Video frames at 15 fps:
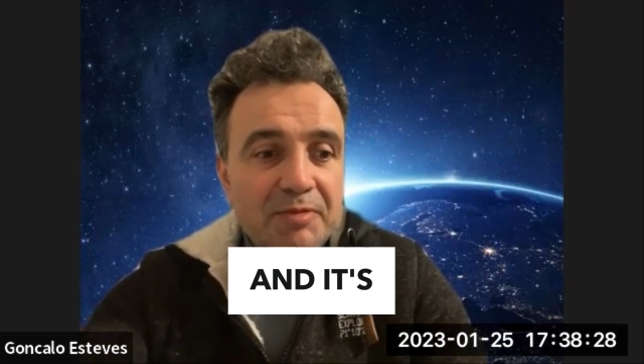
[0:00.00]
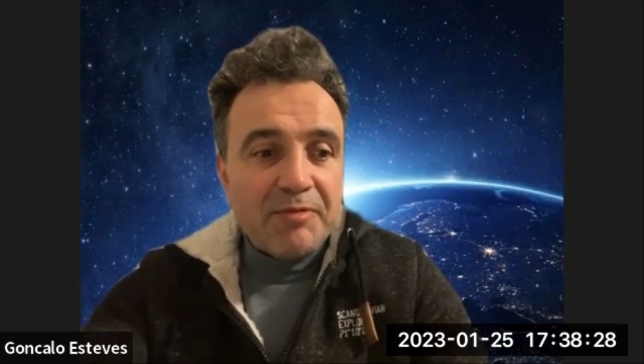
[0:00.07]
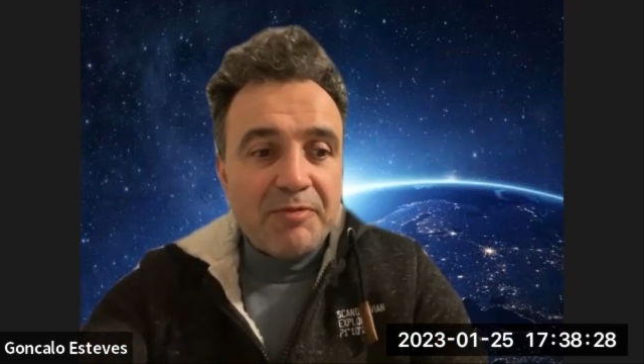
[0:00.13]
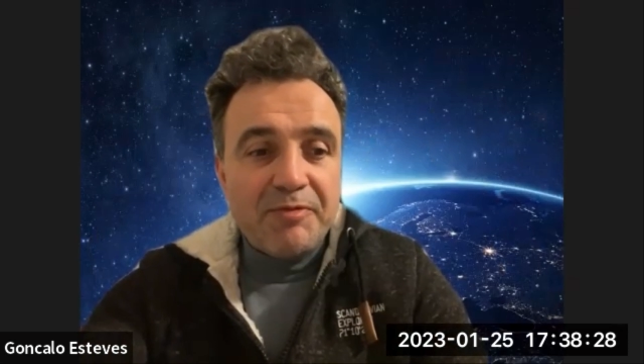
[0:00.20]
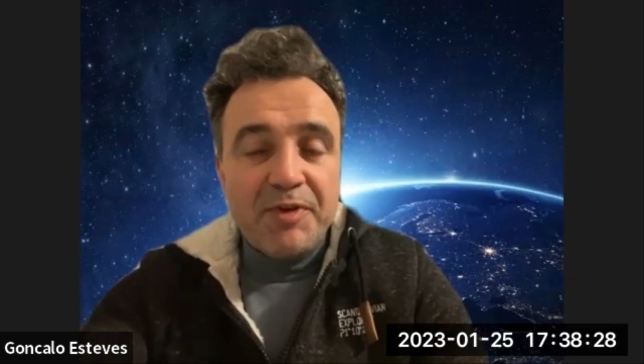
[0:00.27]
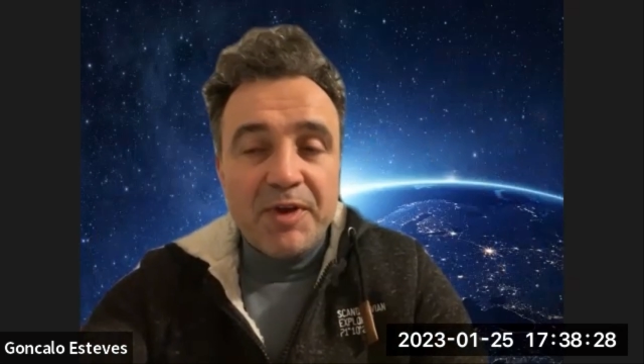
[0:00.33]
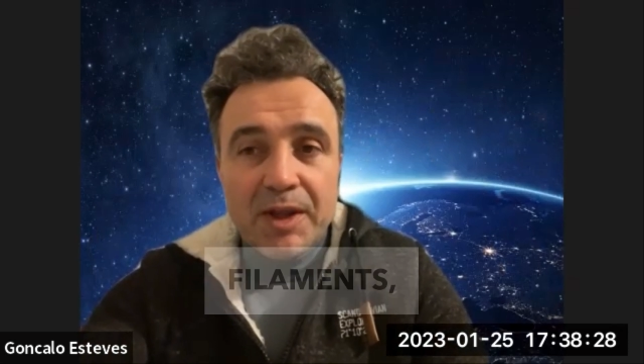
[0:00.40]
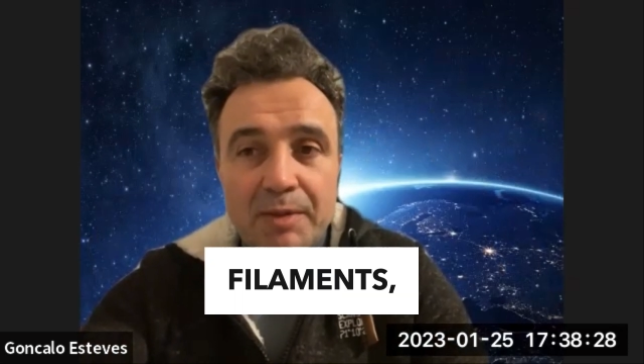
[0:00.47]

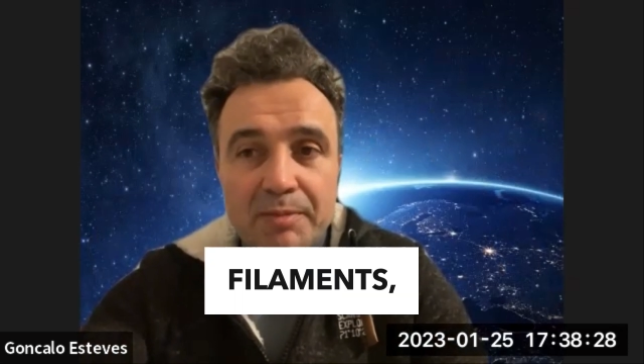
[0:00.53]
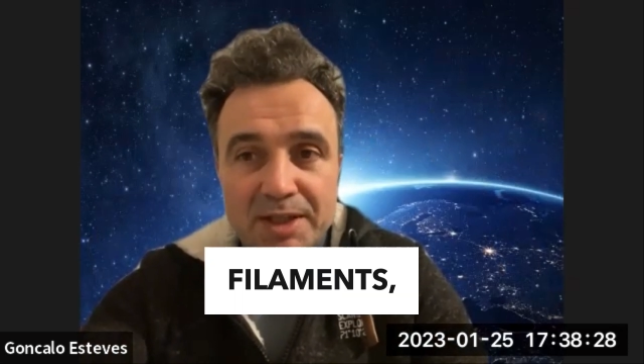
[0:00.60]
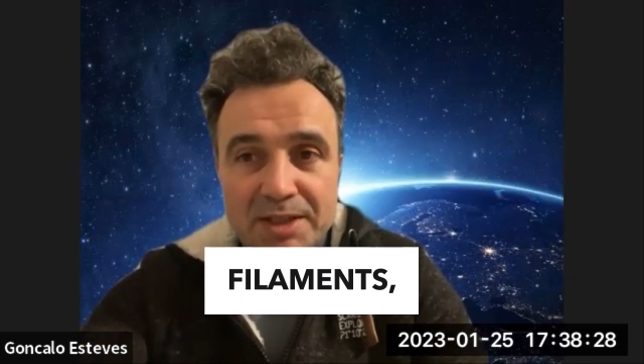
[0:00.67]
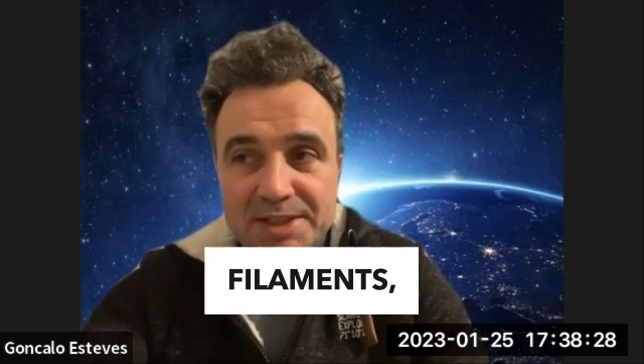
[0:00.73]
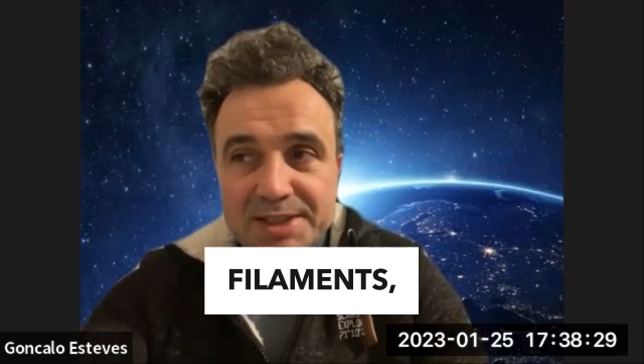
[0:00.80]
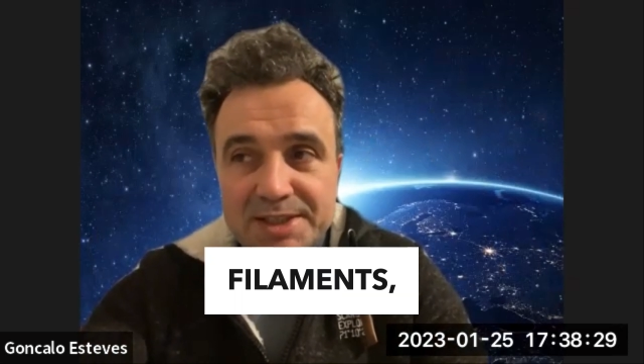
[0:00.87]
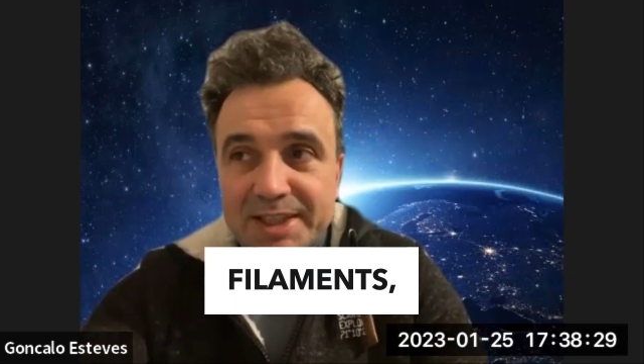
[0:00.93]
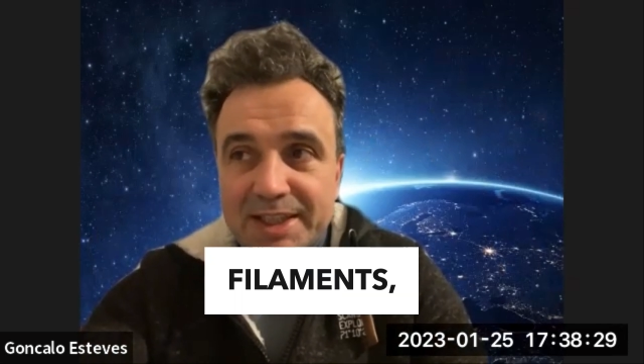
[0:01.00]

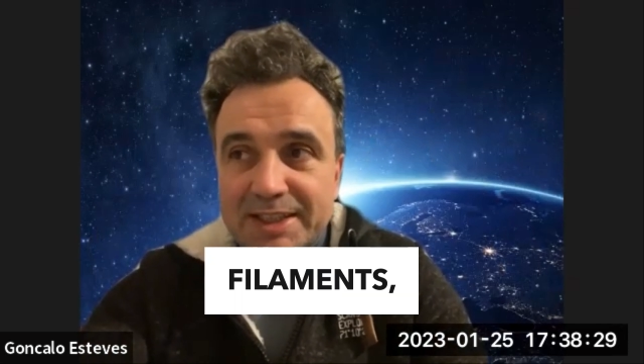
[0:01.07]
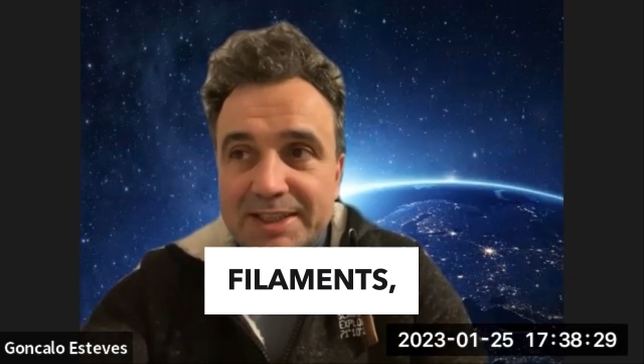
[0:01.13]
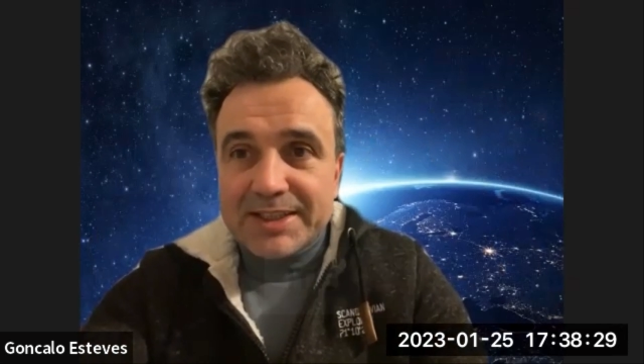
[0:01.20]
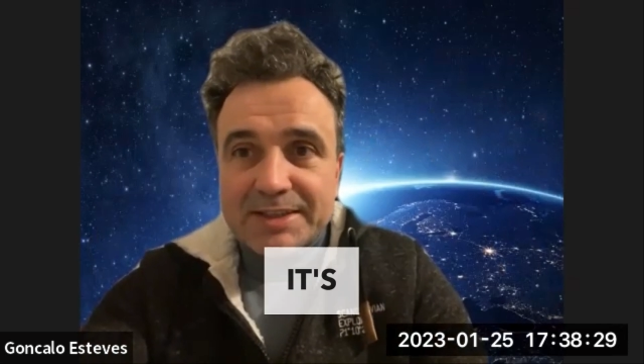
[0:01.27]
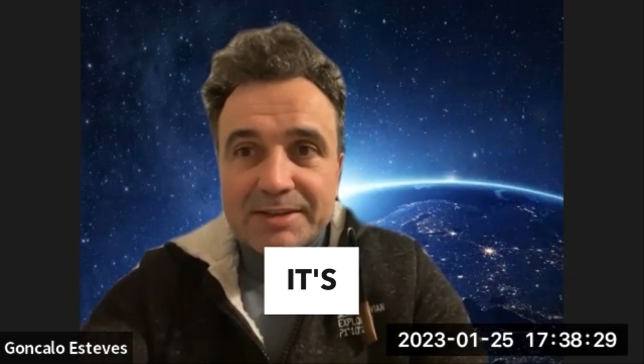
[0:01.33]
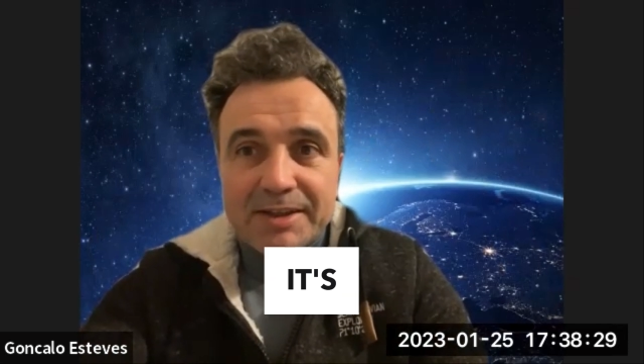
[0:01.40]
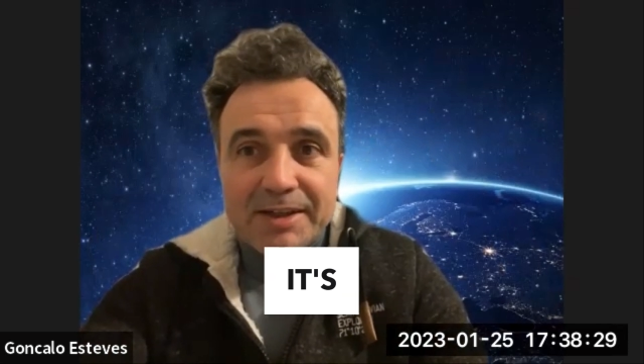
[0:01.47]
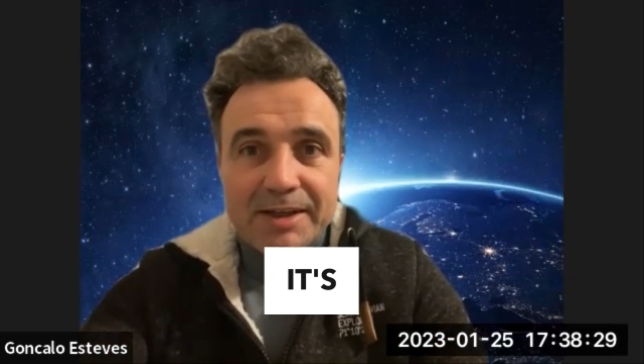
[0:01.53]
filaments,
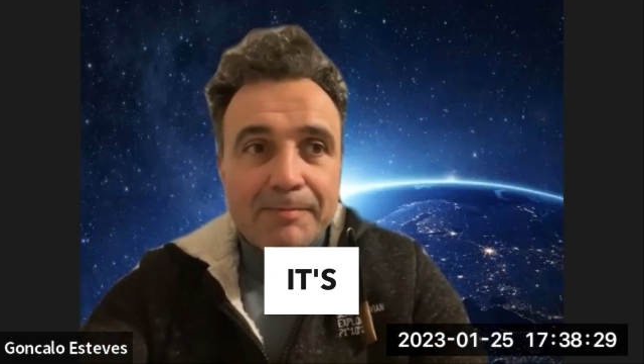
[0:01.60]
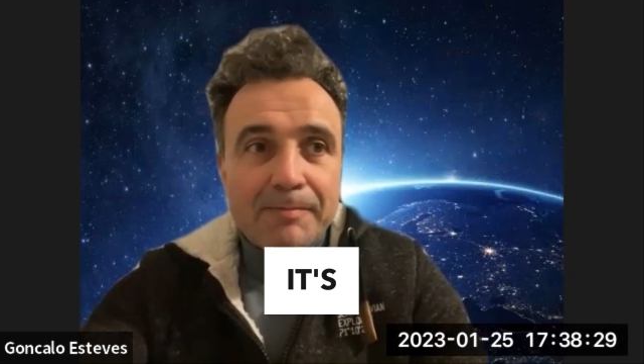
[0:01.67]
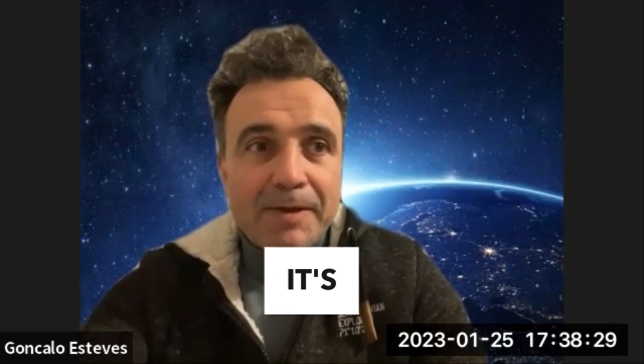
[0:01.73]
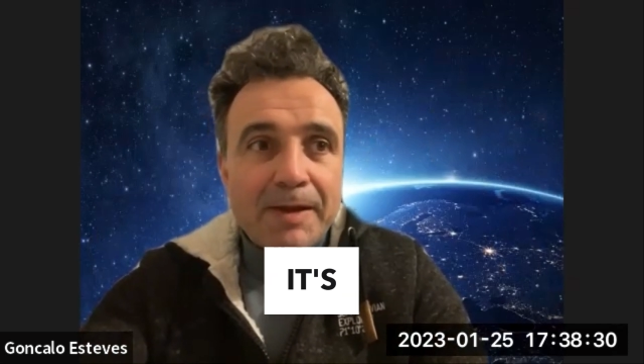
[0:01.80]
it's